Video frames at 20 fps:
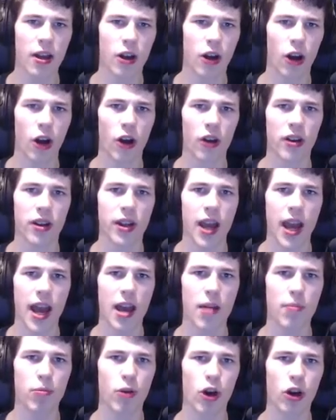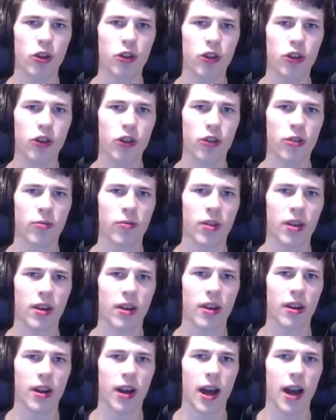on the AirPods,
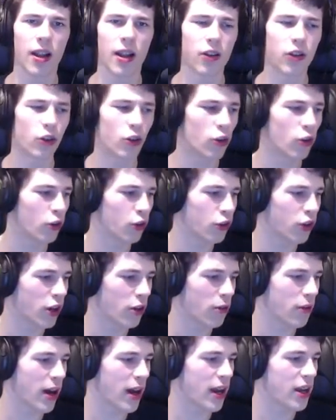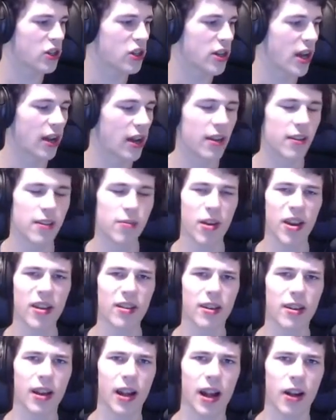and it's also how you check, it's
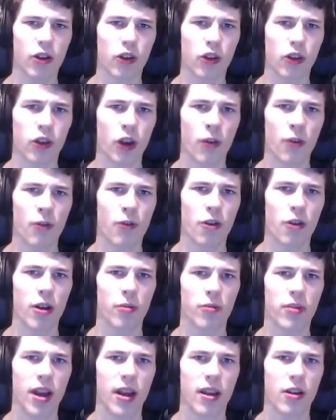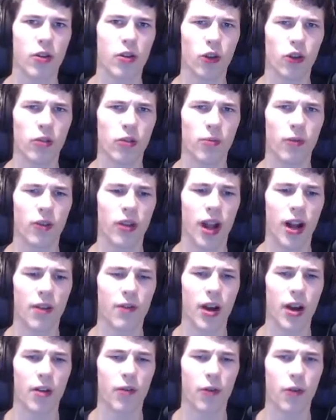basically like a software update or something like
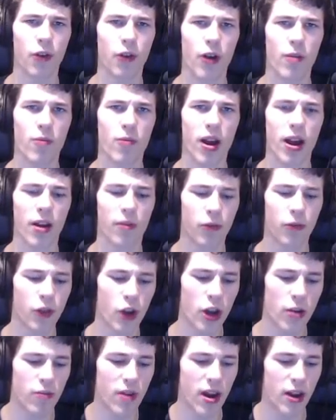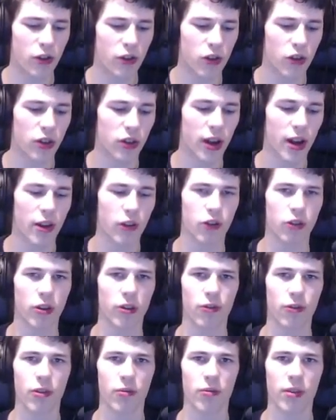that. Firmware is just like
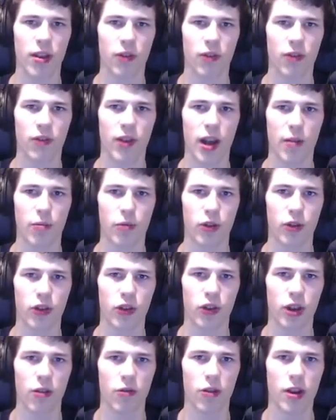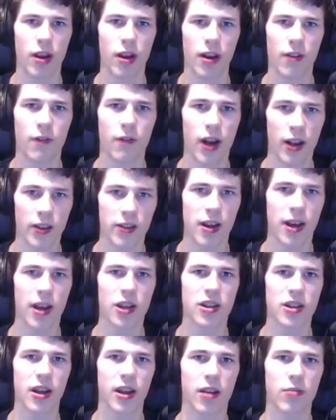software updates for the AirPods, so that's how you
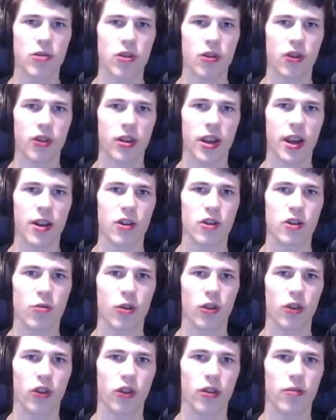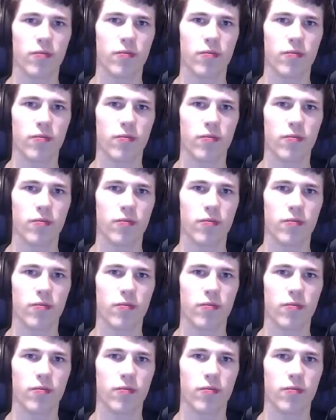check them, just in case you want to.